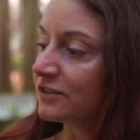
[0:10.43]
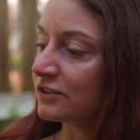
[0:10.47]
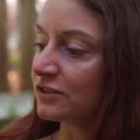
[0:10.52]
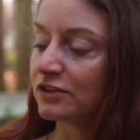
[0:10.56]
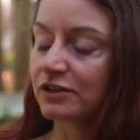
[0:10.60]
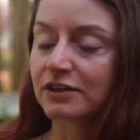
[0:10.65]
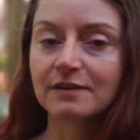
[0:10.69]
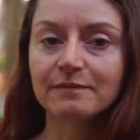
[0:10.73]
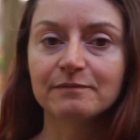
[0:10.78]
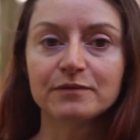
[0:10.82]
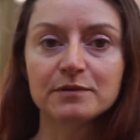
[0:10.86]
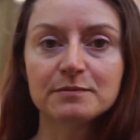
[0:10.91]

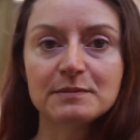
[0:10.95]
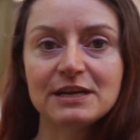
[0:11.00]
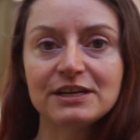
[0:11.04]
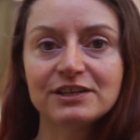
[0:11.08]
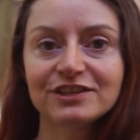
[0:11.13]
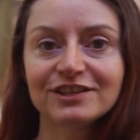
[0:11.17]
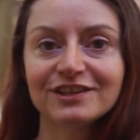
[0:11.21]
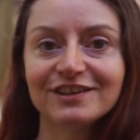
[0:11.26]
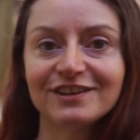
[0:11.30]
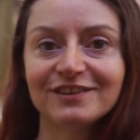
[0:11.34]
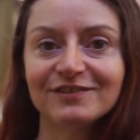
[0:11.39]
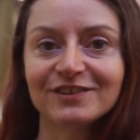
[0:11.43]
good
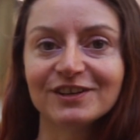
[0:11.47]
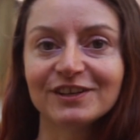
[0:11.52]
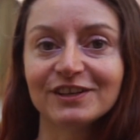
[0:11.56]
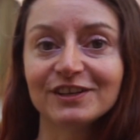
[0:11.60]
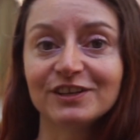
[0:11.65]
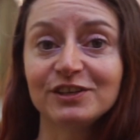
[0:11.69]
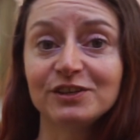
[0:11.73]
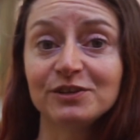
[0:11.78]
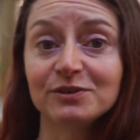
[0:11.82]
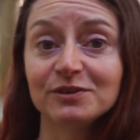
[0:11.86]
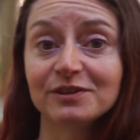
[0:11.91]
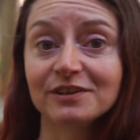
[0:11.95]
information and really
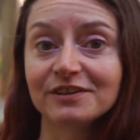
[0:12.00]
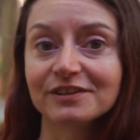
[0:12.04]
cute